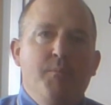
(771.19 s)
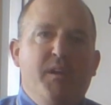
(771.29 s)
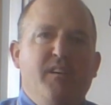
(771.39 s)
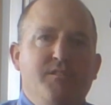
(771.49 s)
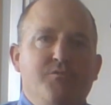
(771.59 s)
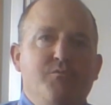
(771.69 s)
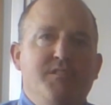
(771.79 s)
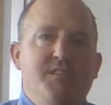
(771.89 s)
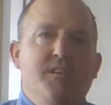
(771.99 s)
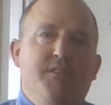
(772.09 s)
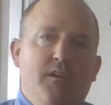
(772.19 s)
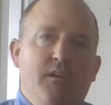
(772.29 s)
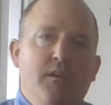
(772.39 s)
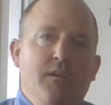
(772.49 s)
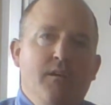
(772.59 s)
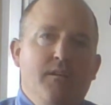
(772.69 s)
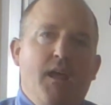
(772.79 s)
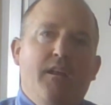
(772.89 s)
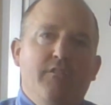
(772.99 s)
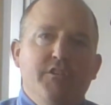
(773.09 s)
because it's receiving
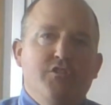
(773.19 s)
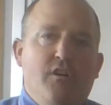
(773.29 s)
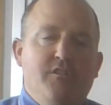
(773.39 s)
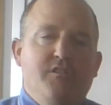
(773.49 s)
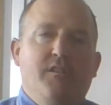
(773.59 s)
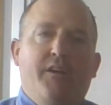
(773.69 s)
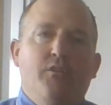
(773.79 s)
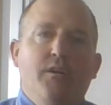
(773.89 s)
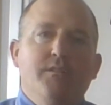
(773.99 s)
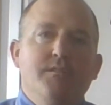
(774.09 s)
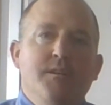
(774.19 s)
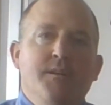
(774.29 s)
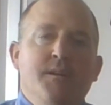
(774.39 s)
negatively charged electrons.